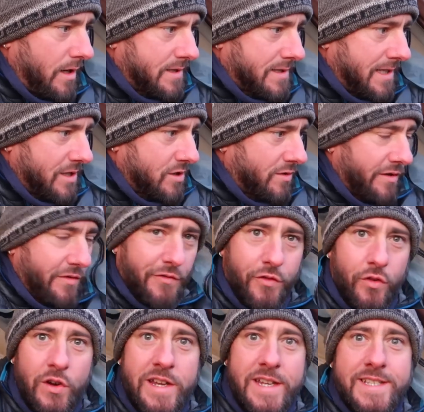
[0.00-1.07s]
it's literally
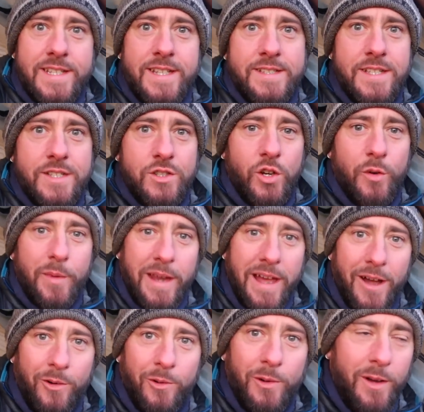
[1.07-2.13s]
freezing as it's coming
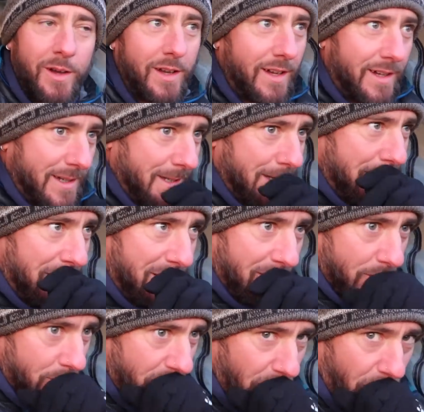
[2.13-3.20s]
out.
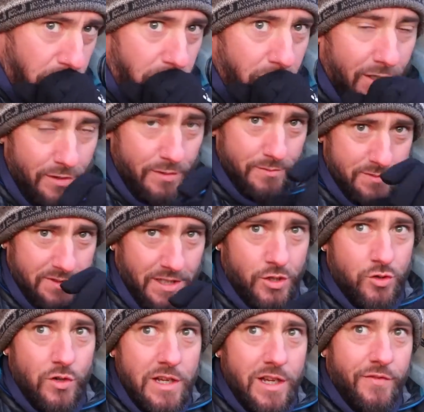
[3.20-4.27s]
Had
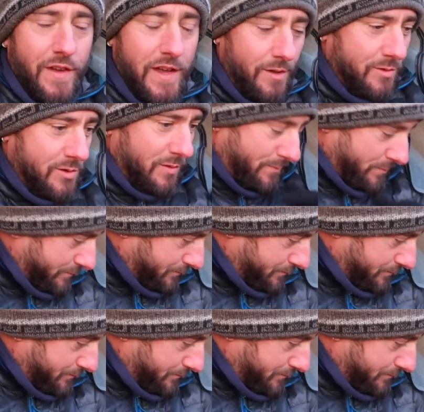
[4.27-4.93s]
a drink of it and it was